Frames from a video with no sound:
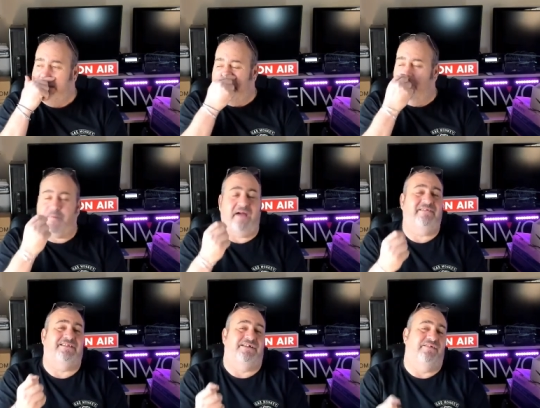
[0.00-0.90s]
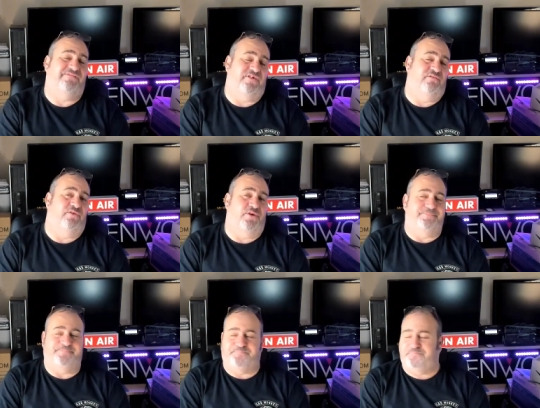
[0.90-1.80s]
Apparently a few do.
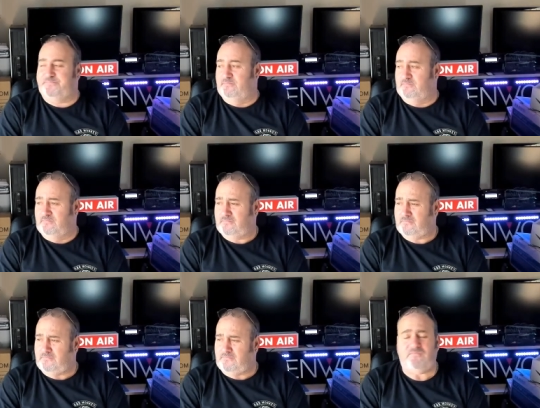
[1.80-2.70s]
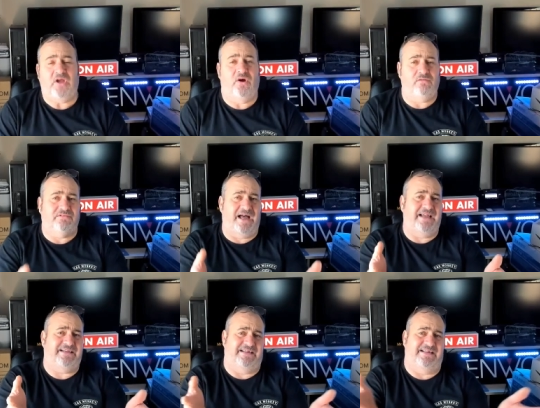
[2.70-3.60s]
They're all
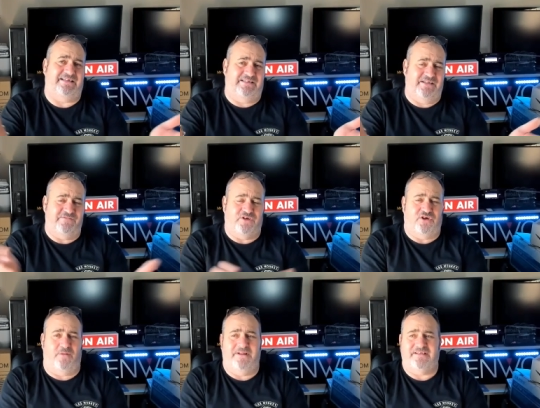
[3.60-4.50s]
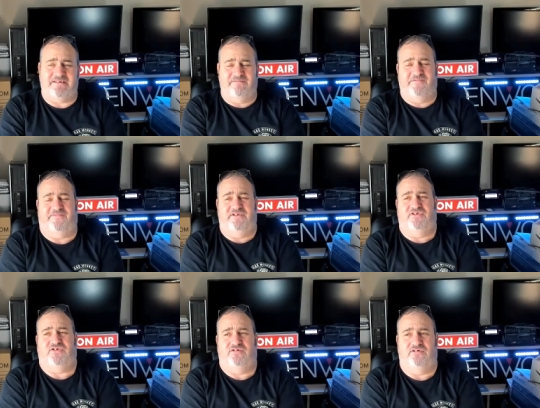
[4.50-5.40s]
liking it. You're leaving comments and everything.
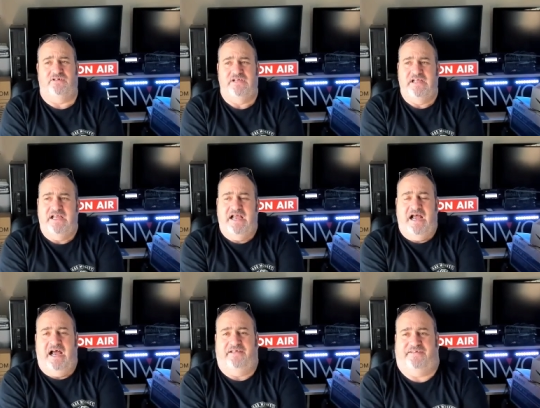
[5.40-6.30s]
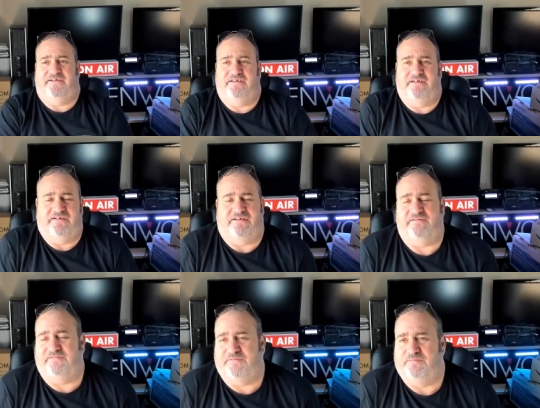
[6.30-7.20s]
So I think you
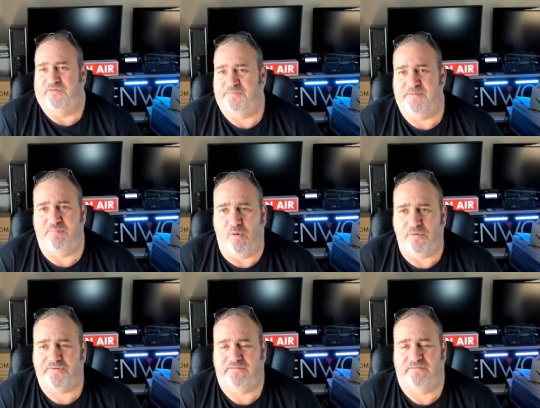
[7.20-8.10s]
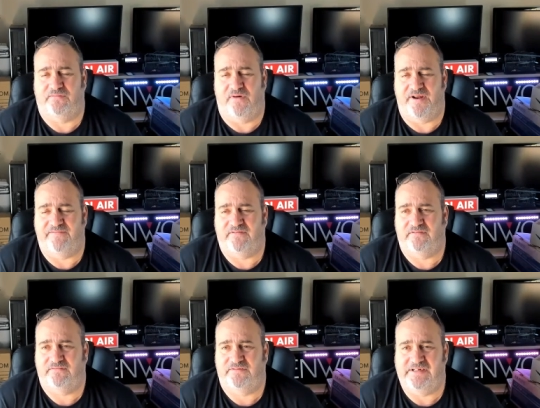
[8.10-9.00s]
must be bored. Whatever.
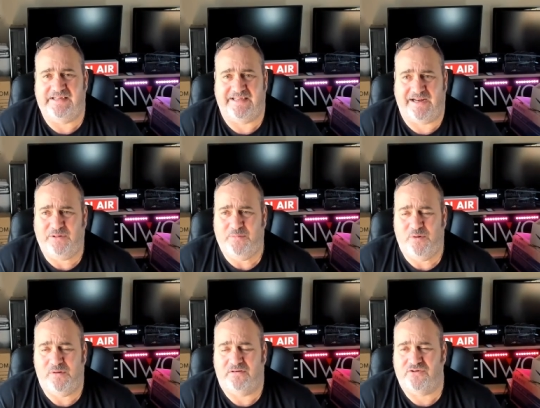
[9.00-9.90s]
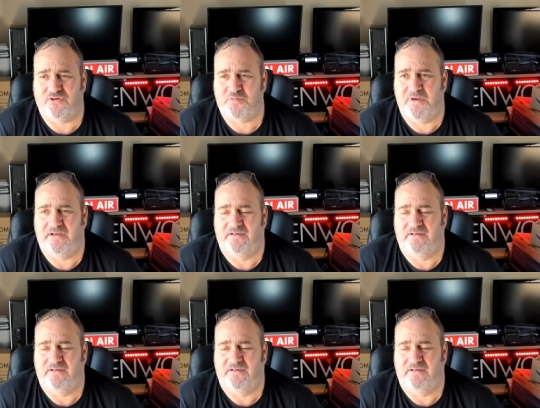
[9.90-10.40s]
You need to get out more. Trust me.